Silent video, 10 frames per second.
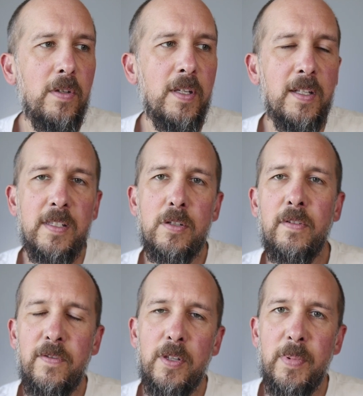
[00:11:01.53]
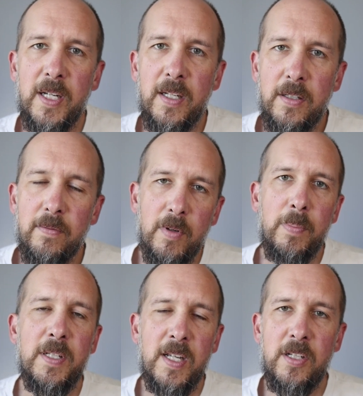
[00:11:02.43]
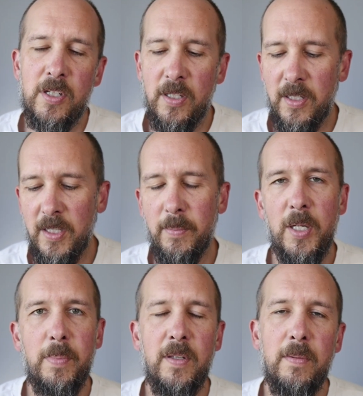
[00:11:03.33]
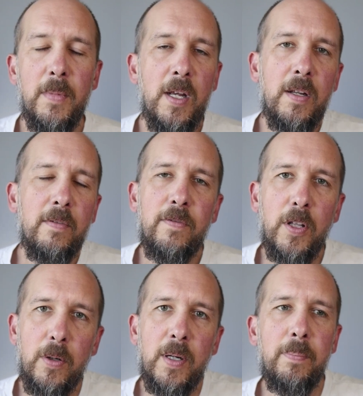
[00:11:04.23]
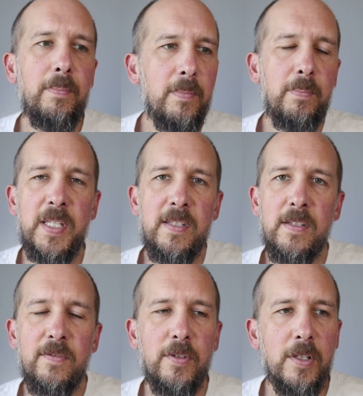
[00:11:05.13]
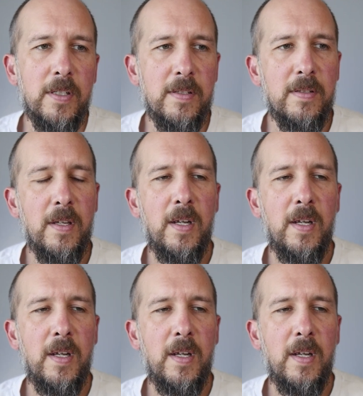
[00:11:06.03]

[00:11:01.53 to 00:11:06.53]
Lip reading: that it's good for the brand and reputation and there might be follow-up business for us.